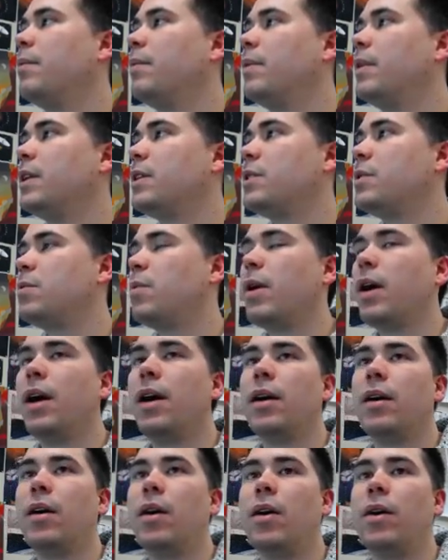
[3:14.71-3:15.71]
This is
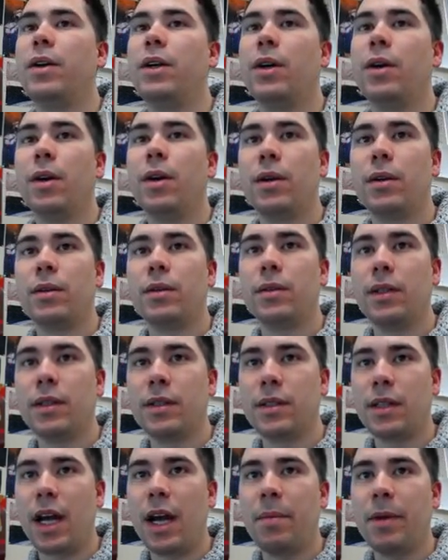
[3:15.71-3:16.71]
where all your
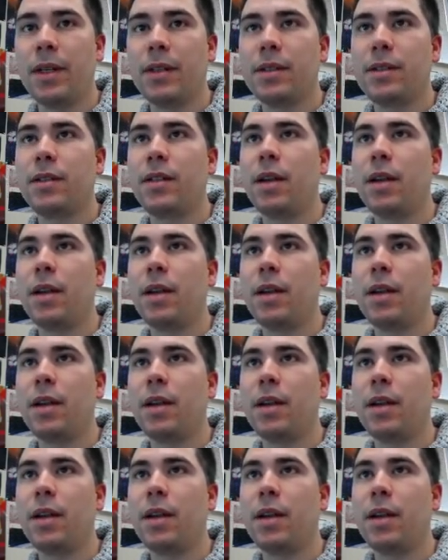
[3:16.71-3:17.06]
assignments